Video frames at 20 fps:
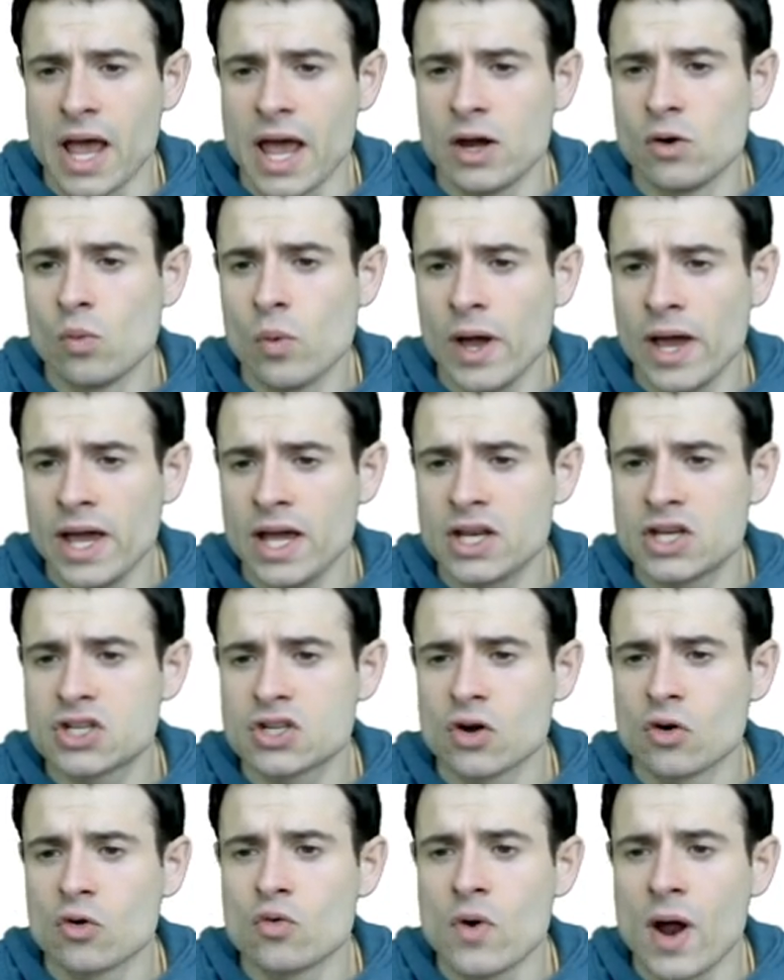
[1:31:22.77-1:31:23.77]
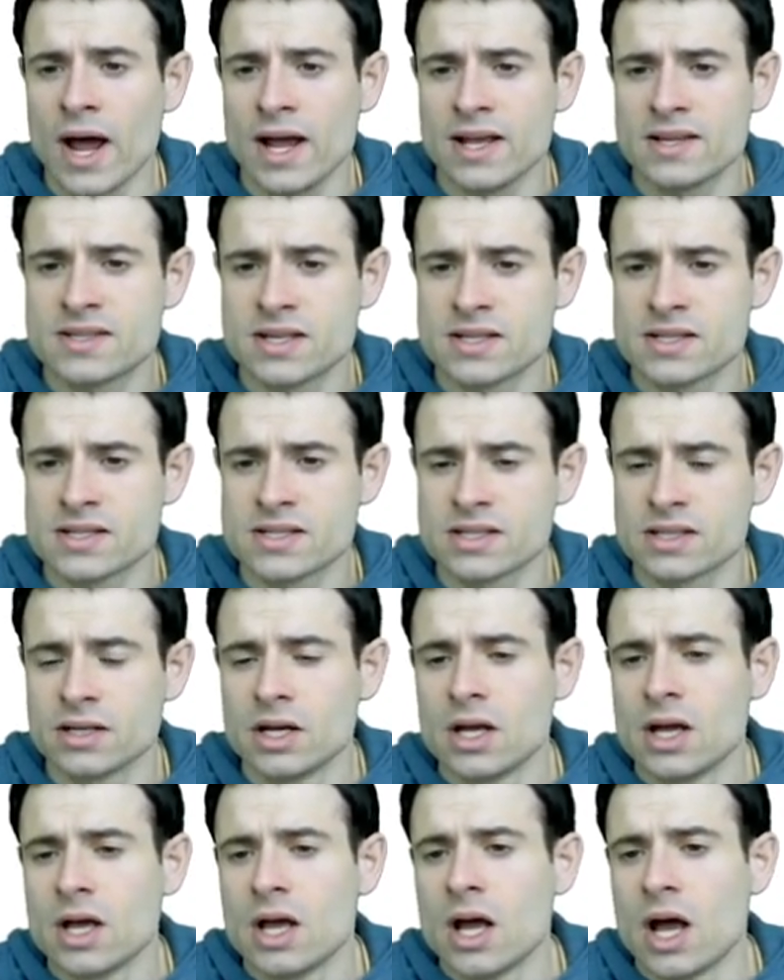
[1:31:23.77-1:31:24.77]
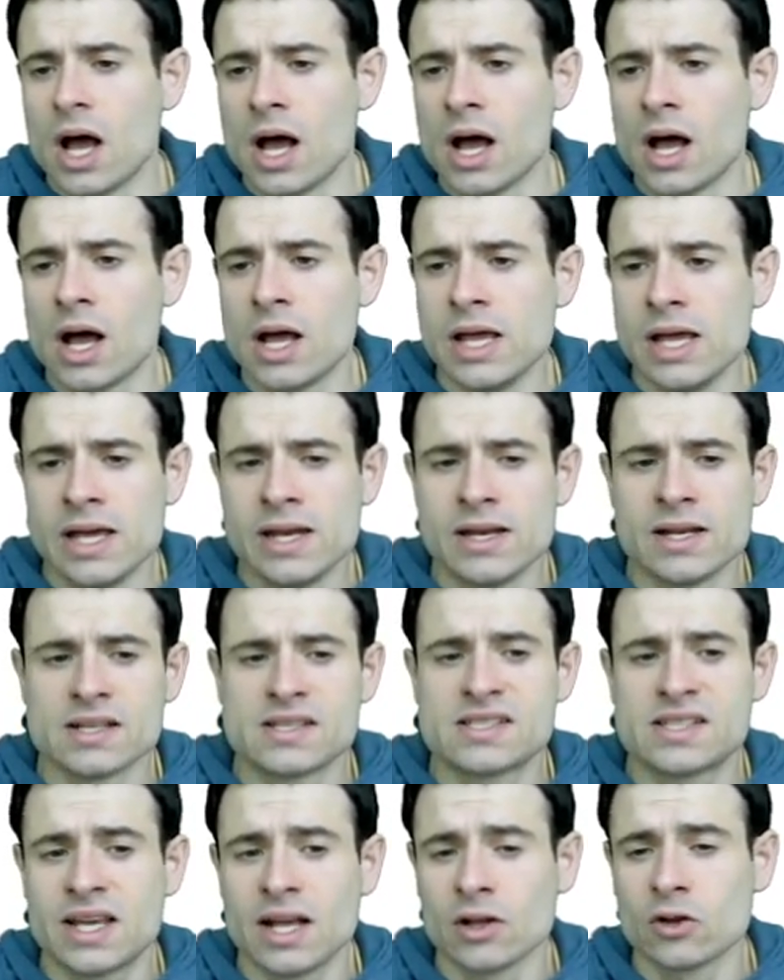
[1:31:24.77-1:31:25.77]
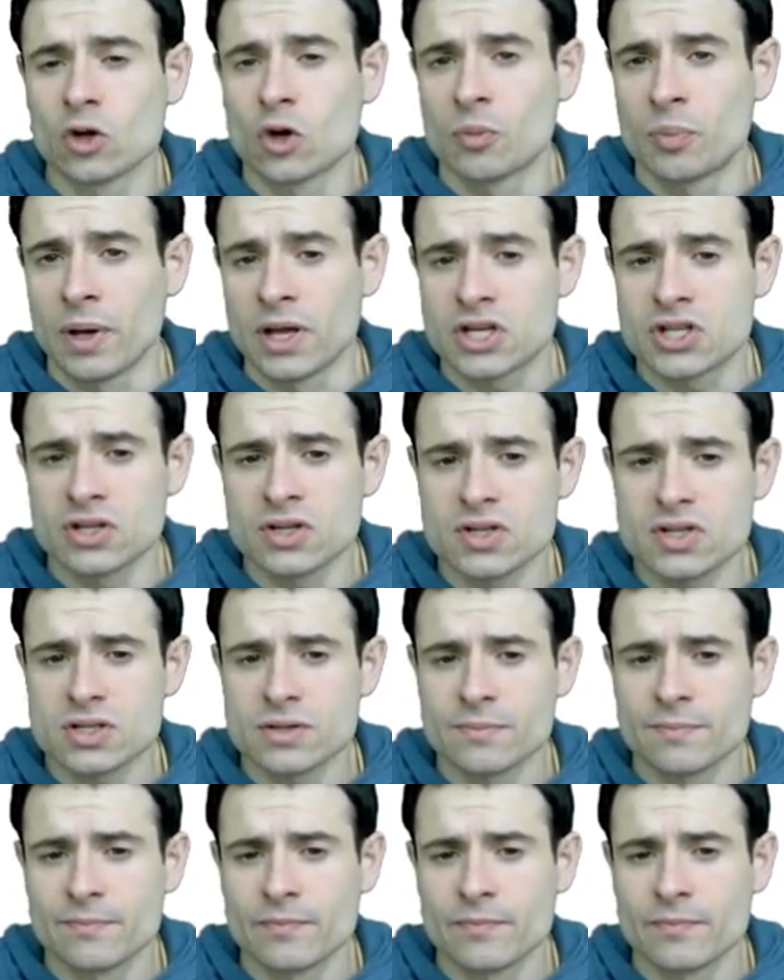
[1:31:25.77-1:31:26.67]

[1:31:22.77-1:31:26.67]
and wage rises uh, in skilled occupations,